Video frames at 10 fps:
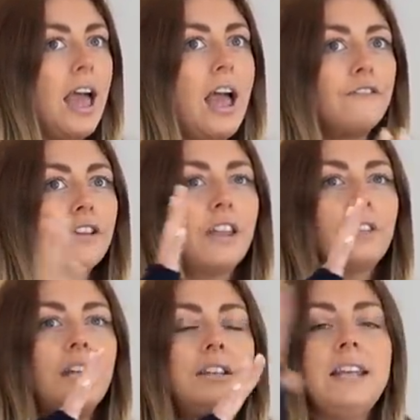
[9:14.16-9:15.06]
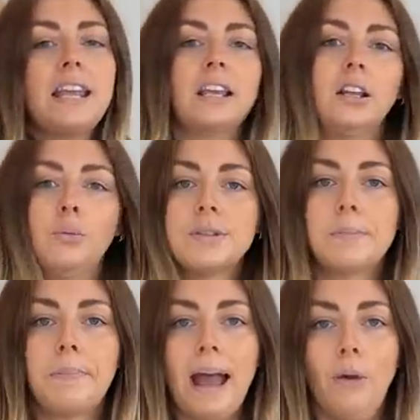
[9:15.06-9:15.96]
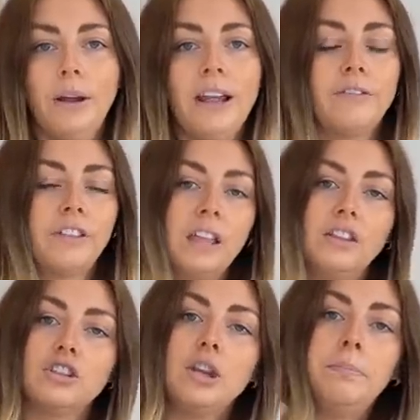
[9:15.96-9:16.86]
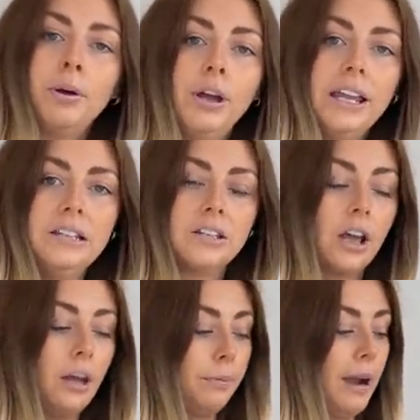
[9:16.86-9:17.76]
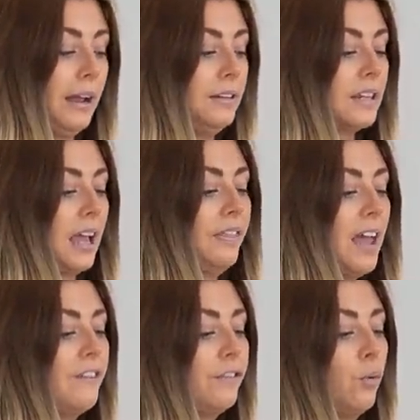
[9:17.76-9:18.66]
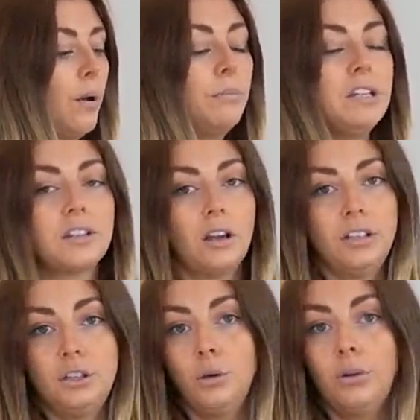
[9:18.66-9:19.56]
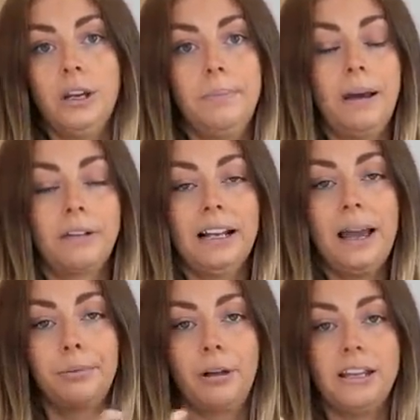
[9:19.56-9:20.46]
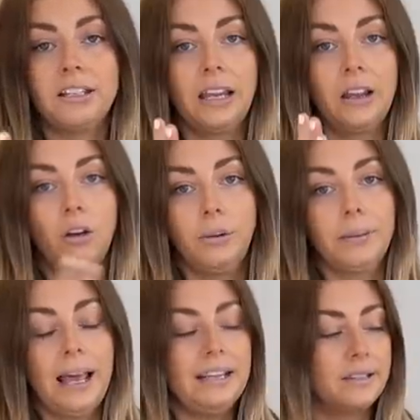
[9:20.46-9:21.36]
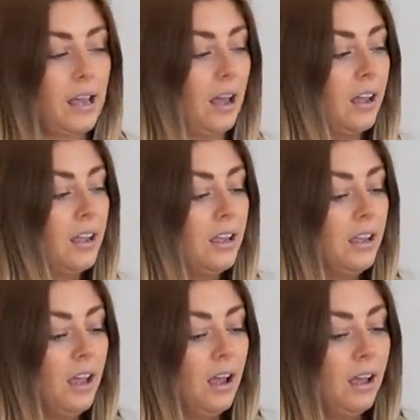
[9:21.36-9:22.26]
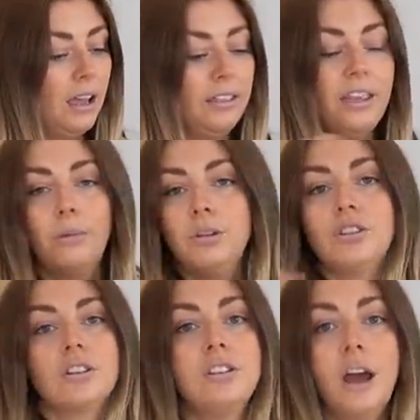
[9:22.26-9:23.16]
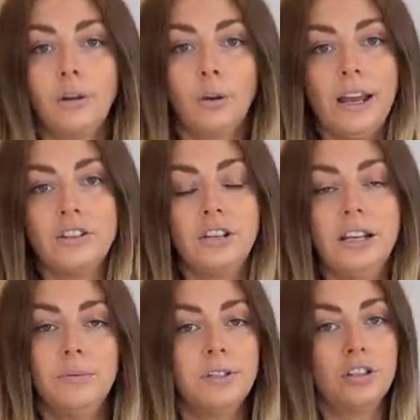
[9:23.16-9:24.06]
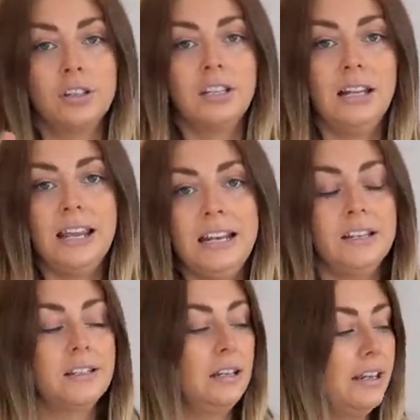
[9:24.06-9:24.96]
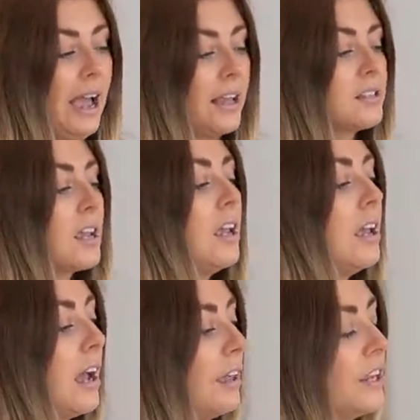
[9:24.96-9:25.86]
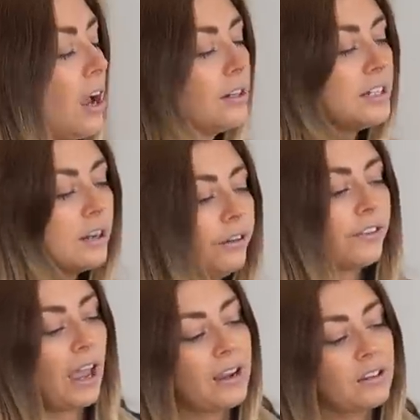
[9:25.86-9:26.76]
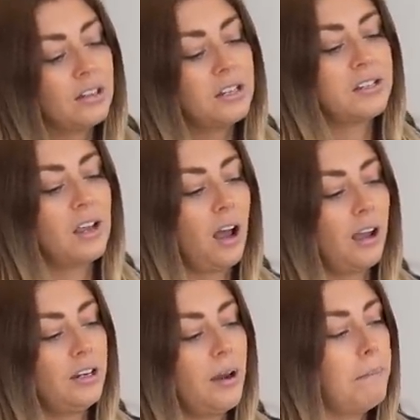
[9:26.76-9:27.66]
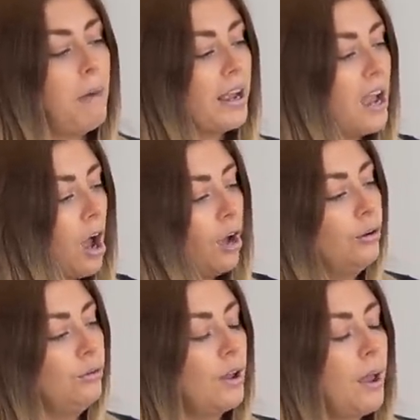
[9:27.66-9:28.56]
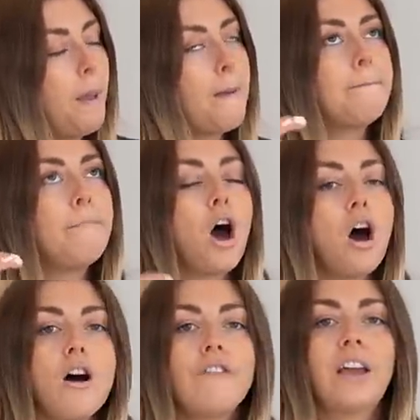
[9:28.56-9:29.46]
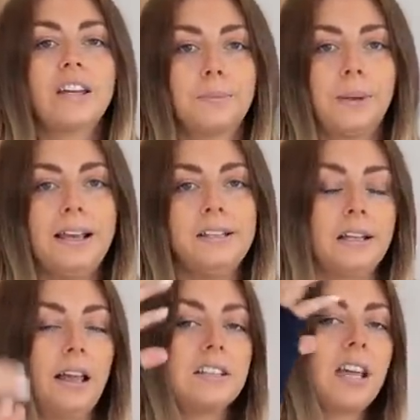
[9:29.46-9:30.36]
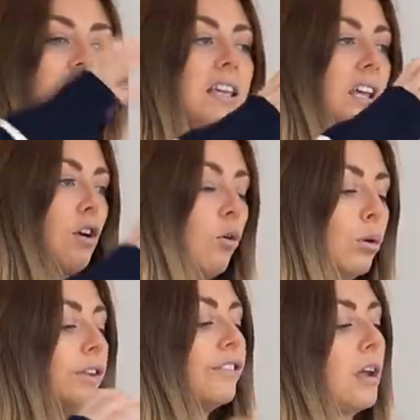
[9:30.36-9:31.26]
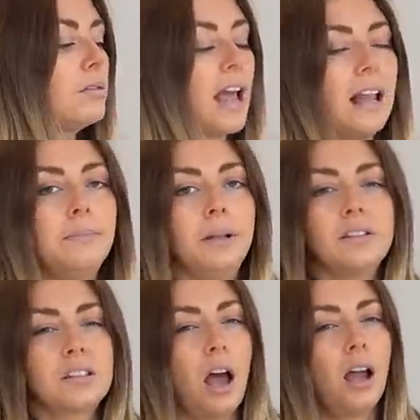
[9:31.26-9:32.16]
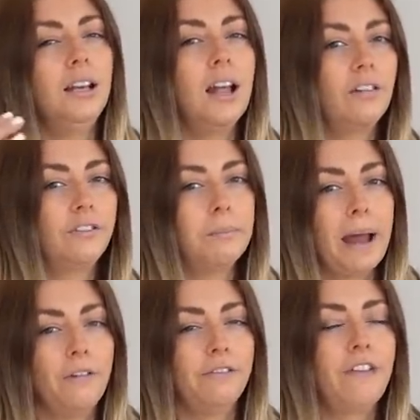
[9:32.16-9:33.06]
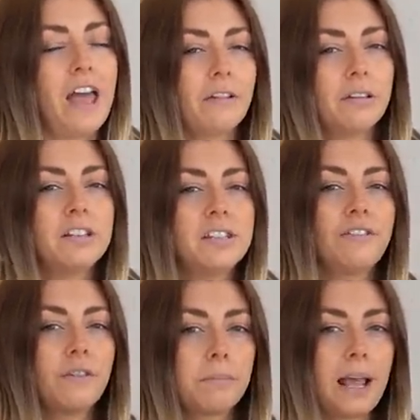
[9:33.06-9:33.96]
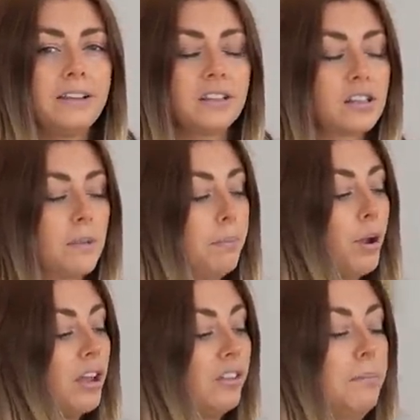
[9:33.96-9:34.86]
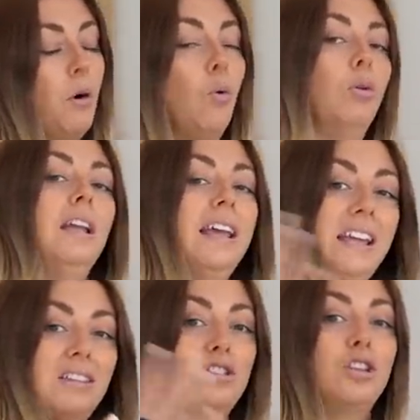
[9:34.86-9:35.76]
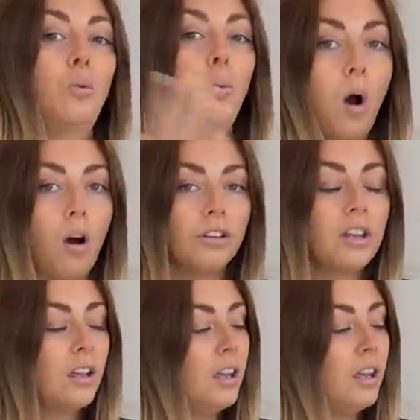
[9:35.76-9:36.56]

everything that Nicola was about and everything that she put into her brand. And therefore, when we started talking about collaborating on a blazer, there was just no question. It was just an instant yes. And the idea of getting to design my own perfect blazer, like taking all of those elements that I love about various different blazers and putting them all into one,